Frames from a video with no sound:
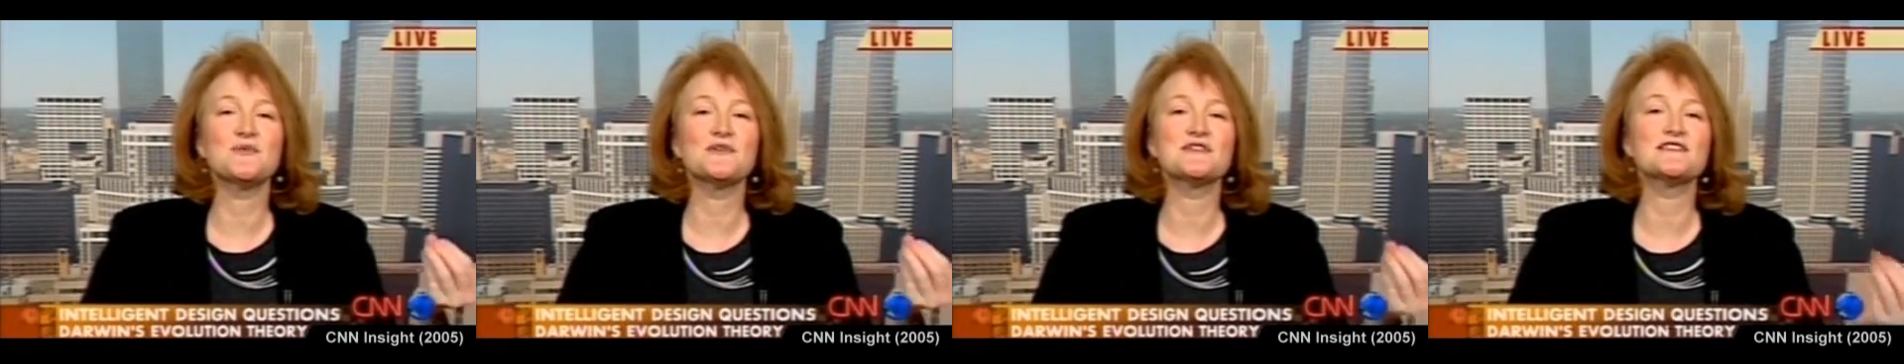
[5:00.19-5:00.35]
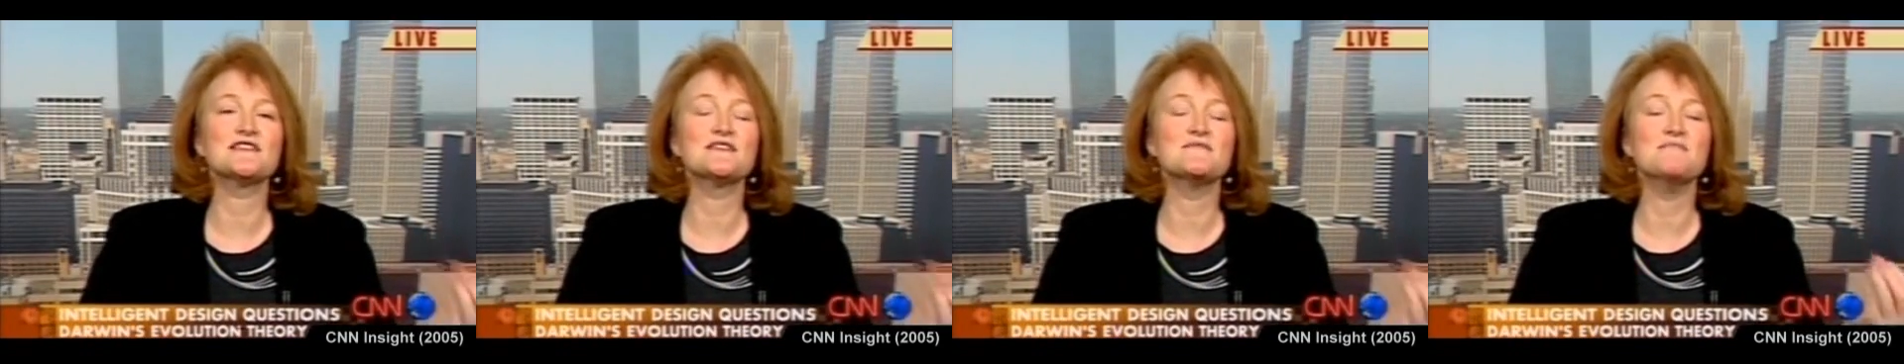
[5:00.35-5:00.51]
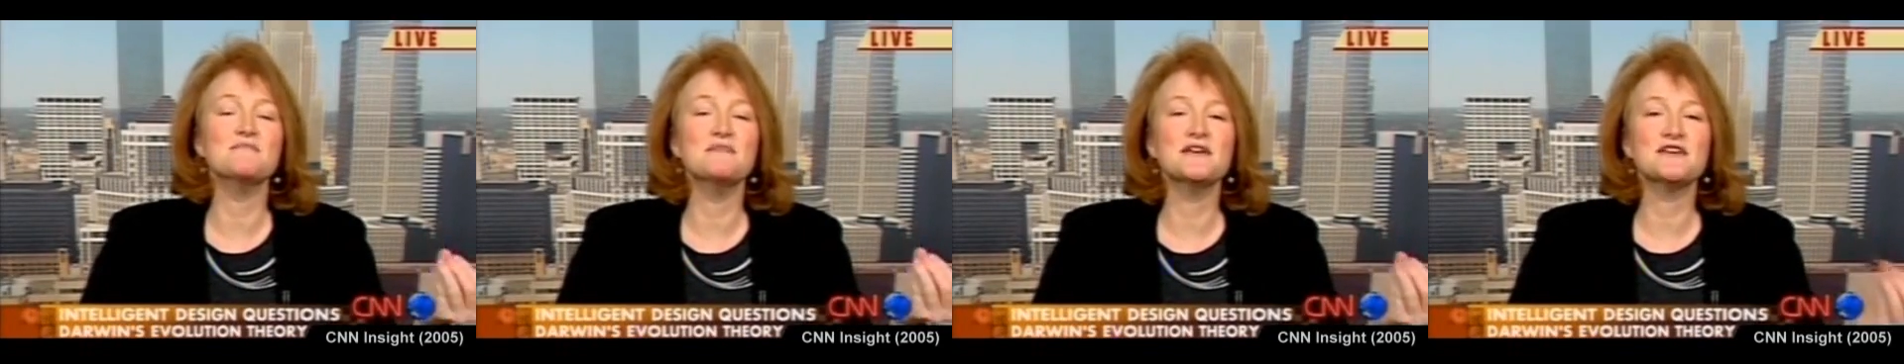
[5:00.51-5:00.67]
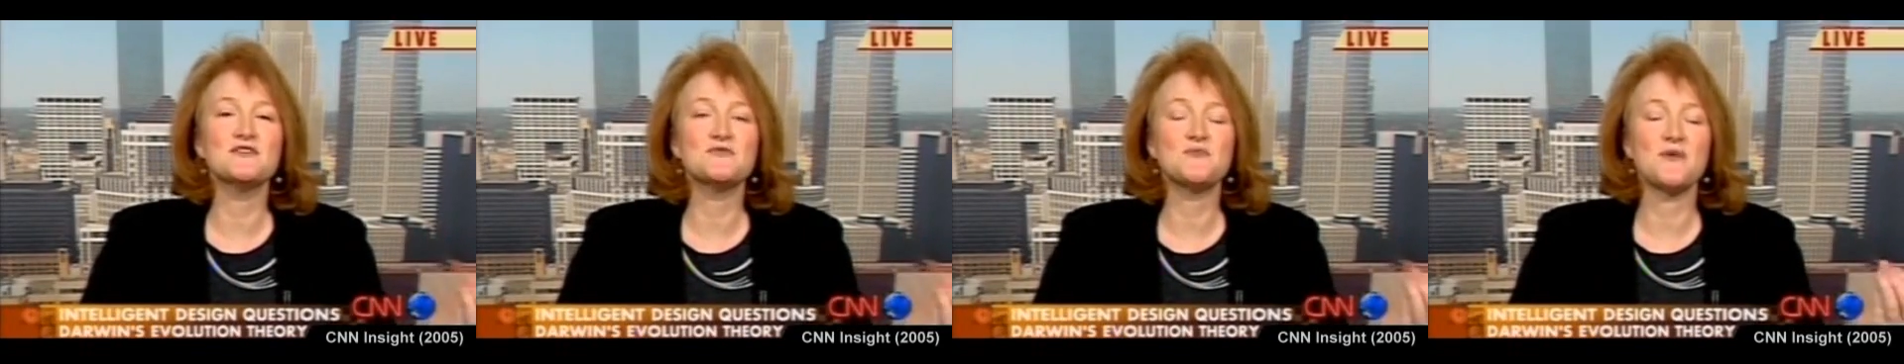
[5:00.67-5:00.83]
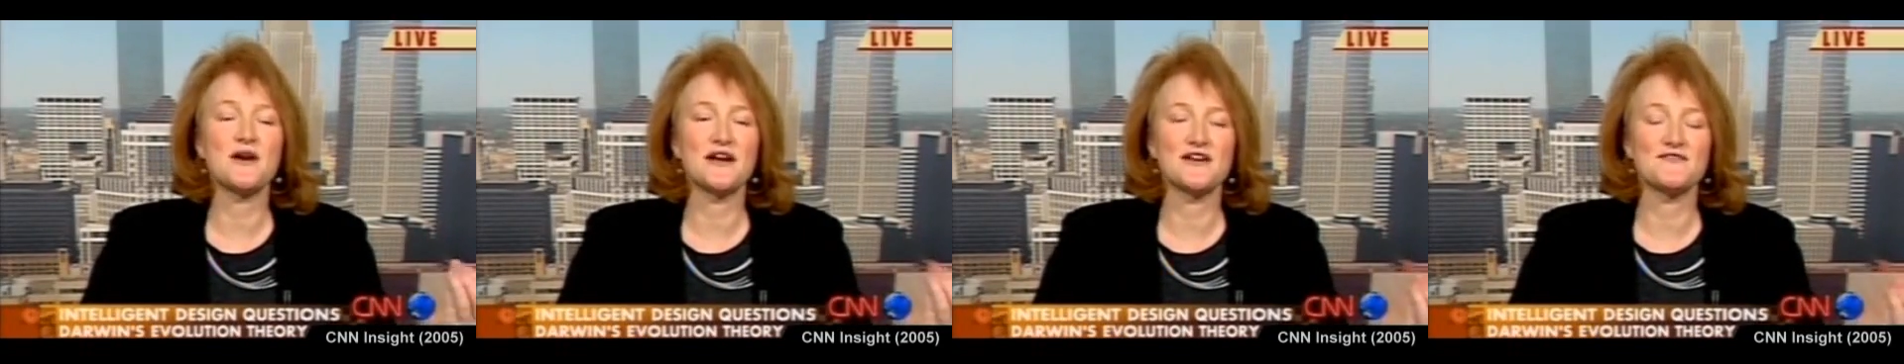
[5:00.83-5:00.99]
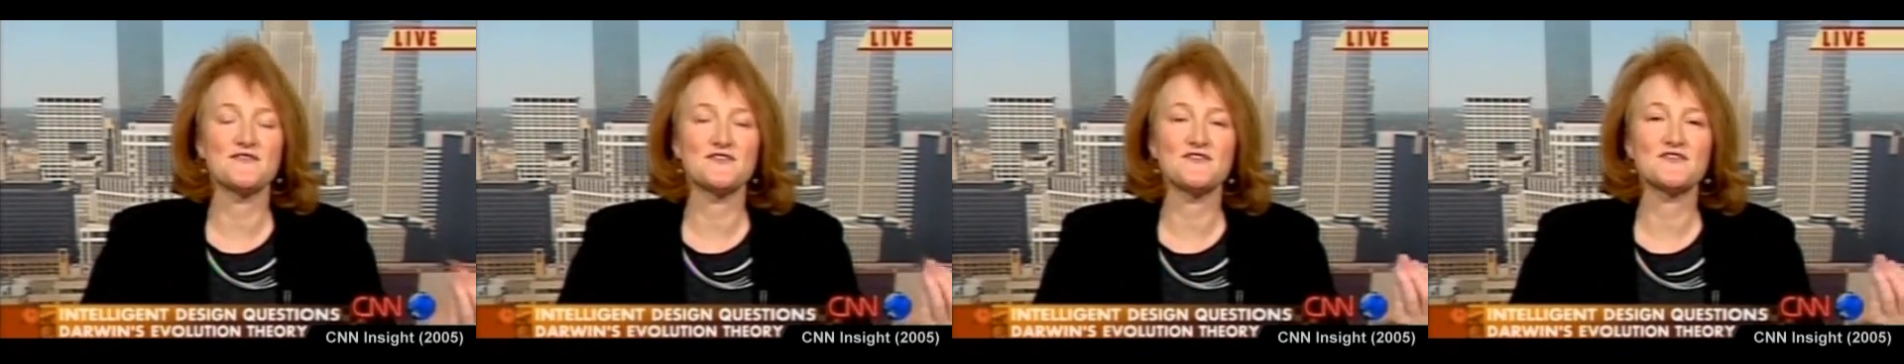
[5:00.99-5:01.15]
was the
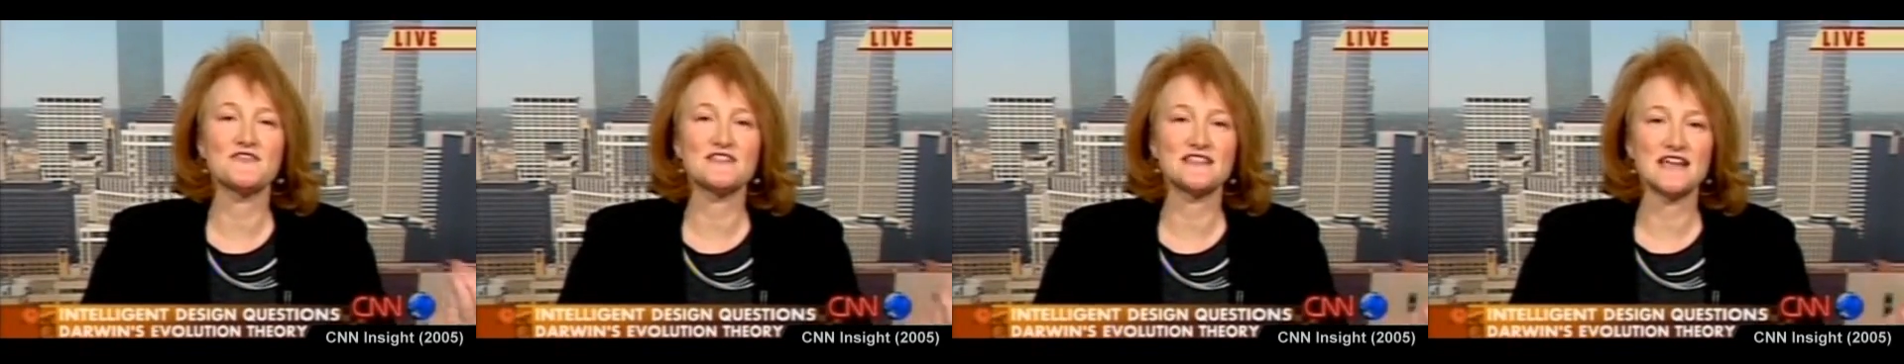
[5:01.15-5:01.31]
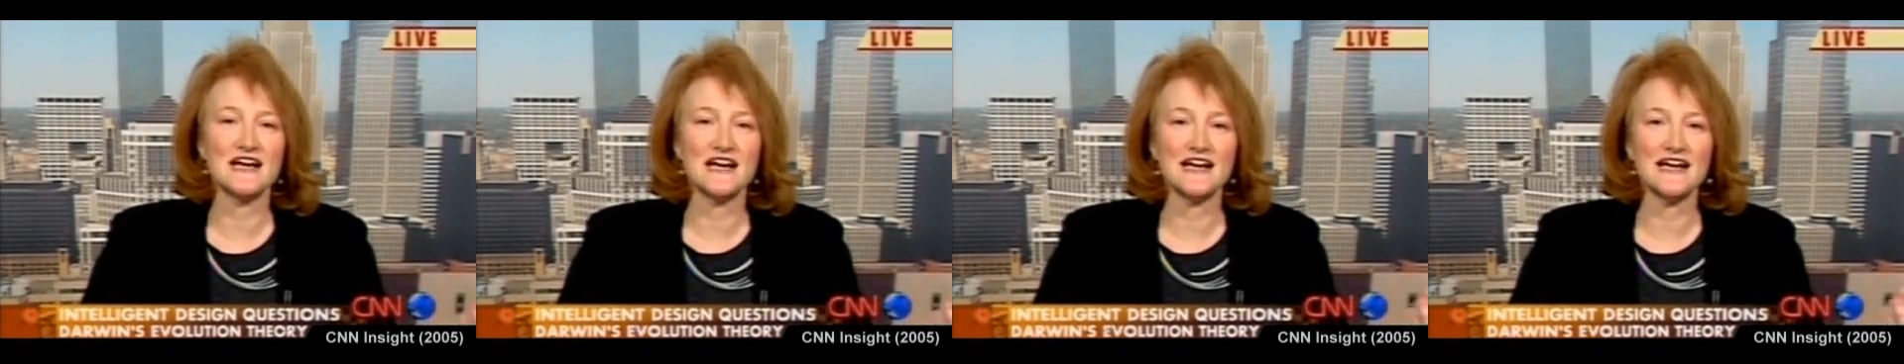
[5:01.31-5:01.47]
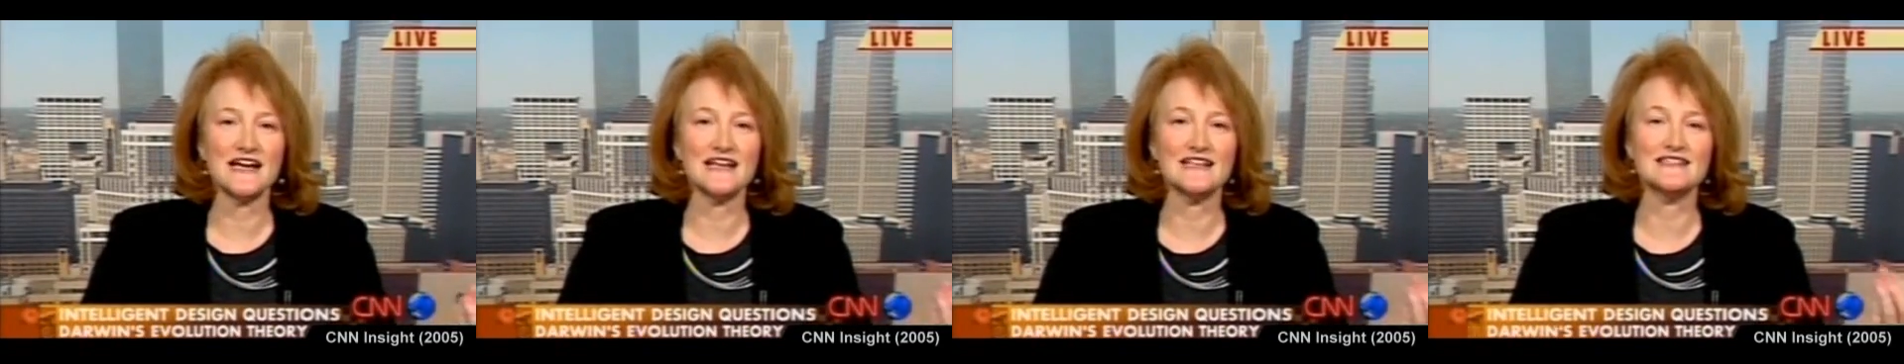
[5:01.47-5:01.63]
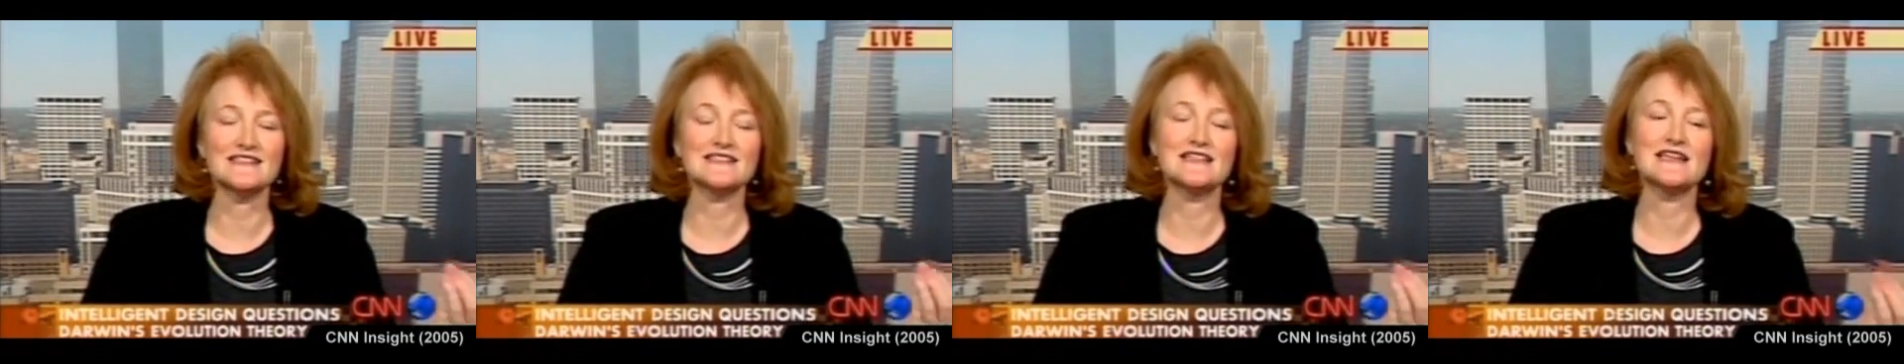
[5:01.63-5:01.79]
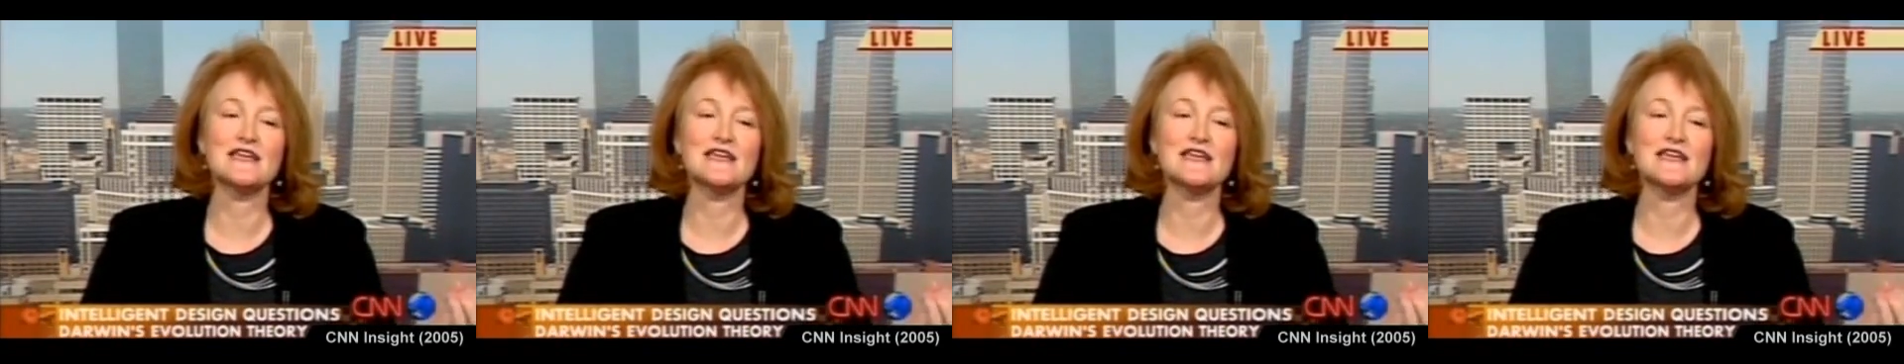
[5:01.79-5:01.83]
midwife of science.